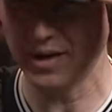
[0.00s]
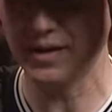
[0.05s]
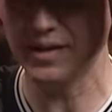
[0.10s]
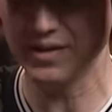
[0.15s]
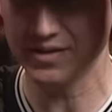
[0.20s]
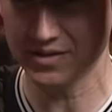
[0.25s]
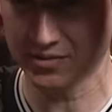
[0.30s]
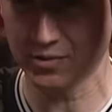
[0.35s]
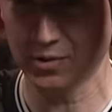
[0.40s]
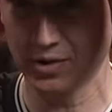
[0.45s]
And
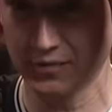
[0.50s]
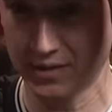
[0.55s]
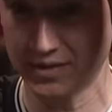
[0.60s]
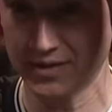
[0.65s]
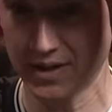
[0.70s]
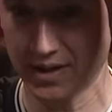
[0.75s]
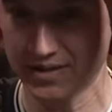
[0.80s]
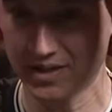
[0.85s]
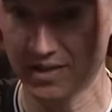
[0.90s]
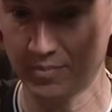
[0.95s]
it's sort of a
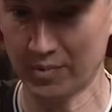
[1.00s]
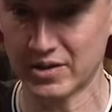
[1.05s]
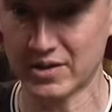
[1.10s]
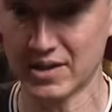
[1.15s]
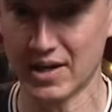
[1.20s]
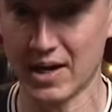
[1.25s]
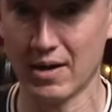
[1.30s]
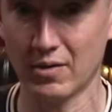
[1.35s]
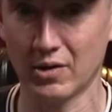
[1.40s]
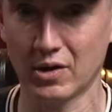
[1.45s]
testament
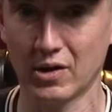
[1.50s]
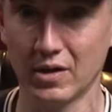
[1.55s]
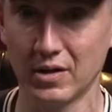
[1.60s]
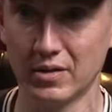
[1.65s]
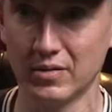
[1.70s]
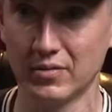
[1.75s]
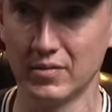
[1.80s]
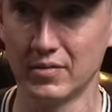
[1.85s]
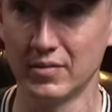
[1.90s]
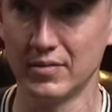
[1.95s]
to how
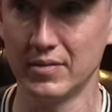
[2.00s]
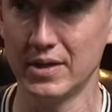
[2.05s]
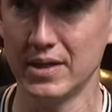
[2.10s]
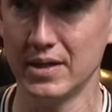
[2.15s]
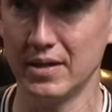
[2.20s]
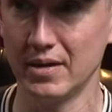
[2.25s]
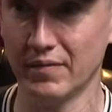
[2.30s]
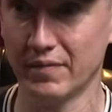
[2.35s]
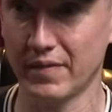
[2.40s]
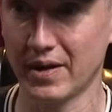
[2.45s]
good
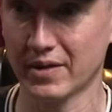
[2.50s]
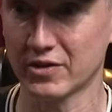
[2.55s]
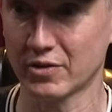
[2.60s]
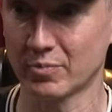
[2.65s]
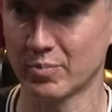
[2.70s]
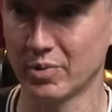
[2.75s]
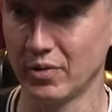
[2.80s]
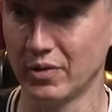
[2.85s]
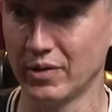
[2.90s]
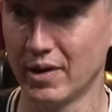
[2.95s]
the effects
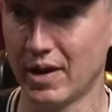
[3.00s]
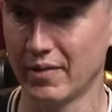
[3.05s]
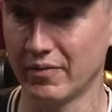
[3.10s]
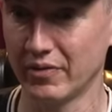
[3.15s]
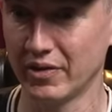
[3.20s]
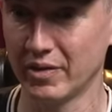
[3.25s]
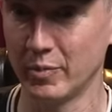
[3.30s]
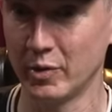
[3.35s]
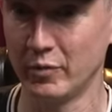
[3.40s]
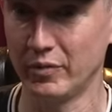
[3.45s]
are pulled
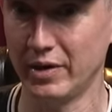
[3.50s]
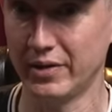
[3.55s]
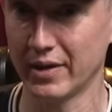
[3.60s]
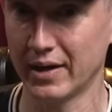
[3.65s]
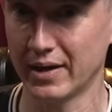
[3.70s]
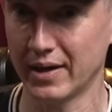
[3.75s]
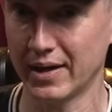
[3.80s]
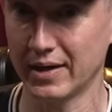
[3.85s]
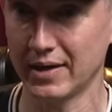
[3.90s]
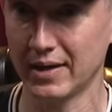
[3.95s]
off in the movie
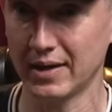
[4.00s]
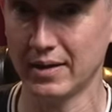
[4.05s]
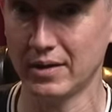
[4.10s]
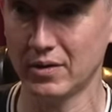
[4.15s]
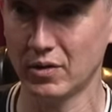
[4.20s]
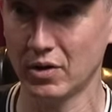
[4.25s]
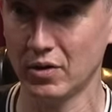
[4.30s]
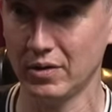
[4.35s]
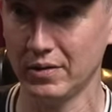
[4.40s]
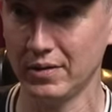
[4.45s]
that I
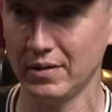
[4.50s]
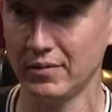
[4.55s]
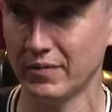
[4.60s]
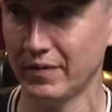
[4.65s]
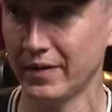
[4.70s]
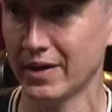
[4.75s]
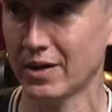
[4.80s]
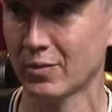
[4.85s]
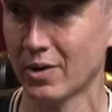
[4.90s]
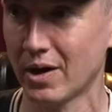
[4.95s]
couldn't
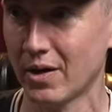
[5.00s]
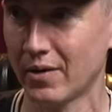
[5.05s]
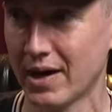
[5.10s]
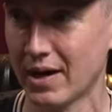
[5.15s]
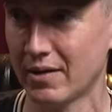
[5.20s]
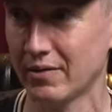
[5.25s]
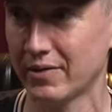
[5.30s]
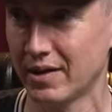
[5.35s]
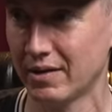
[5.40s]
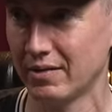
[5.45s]
figure out
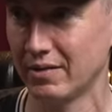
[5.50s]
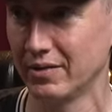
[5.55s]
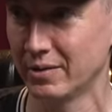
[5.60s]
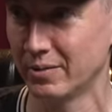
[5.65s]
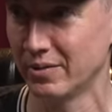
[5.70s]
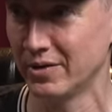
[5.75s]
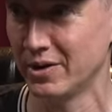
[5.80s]
how the hell they were